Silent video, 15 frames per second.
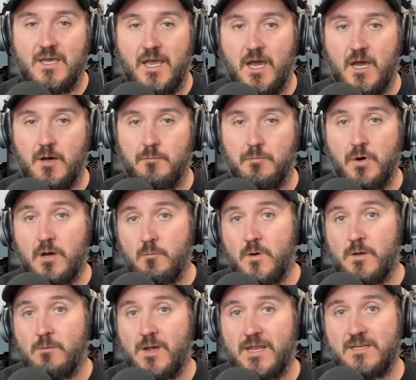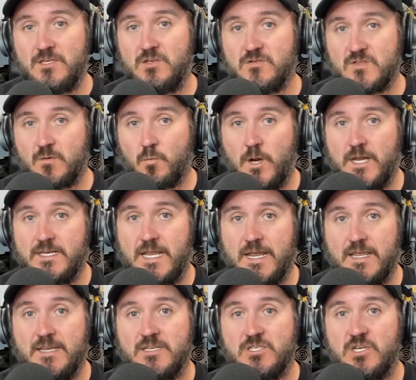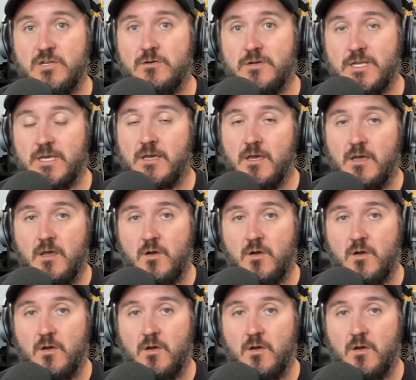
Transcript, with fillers: Um, but we went and used some redneck ingenuity,